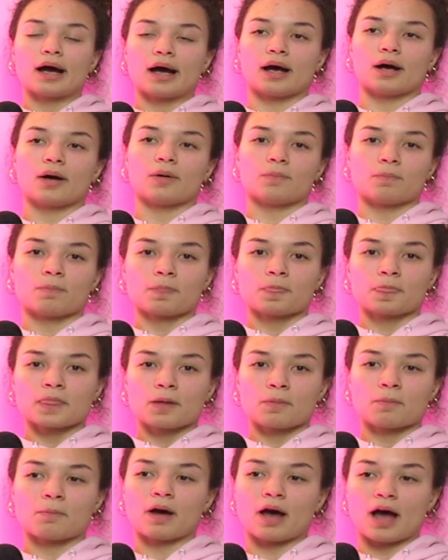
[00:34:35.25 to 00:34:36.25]

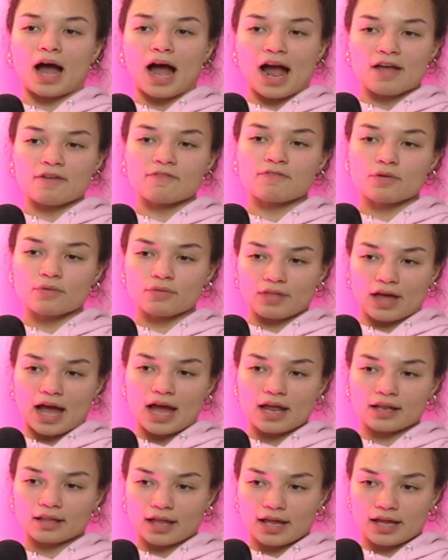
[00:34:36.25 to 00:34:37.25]
But I view
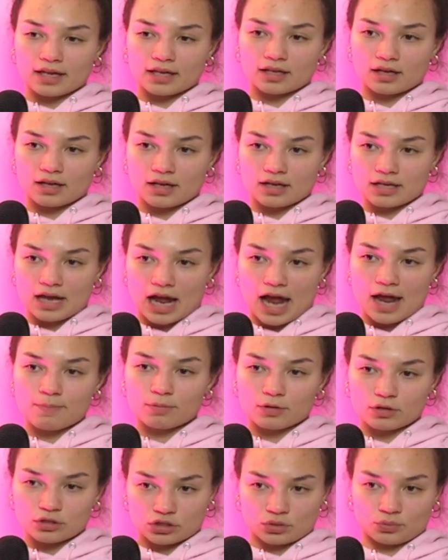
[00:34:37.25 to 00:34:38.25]
that, like, a guy
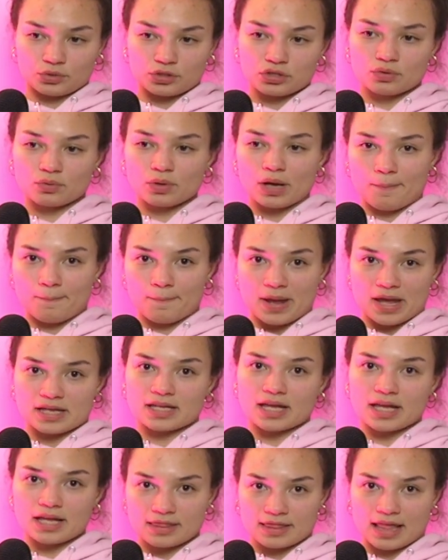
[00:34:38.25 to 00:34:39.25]
pursuing you and
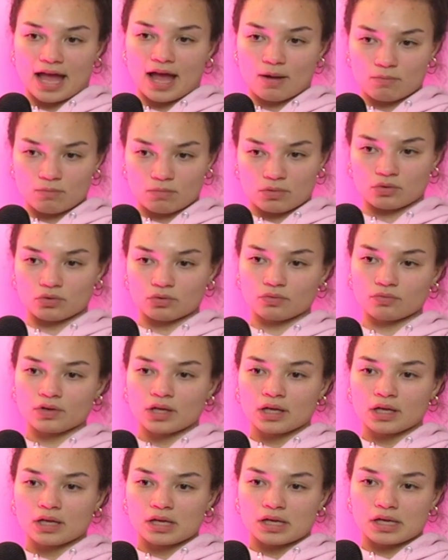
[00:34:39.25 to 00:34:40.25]
making that move
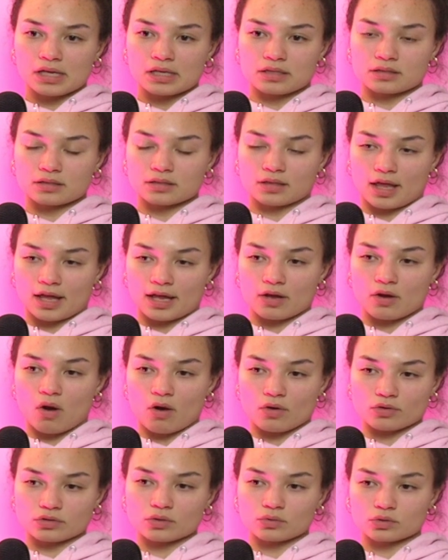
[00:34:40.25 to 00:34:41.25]
is like
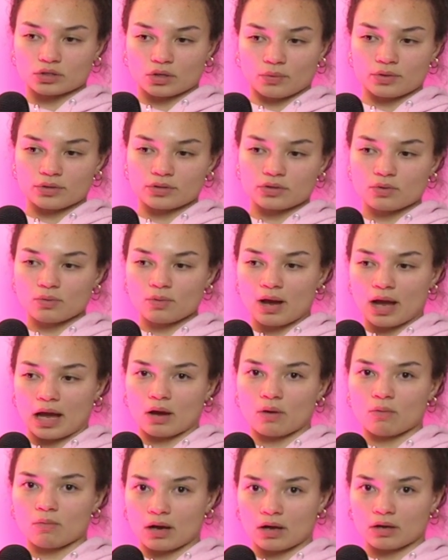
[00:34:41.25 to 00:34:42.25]
also showing you
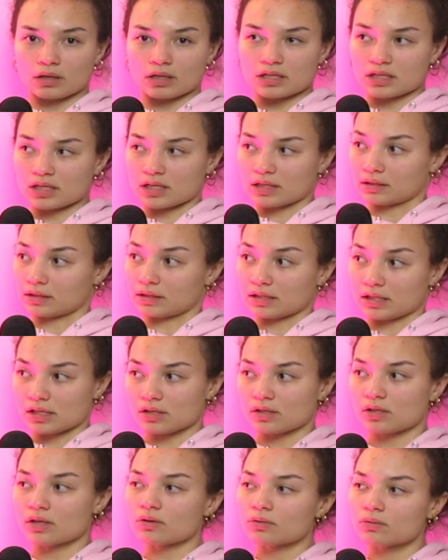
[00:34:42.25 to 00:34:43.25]
how well he can
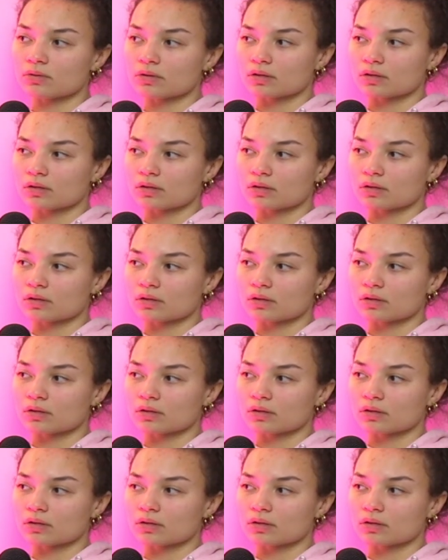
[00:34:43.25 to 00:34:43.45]
lead you.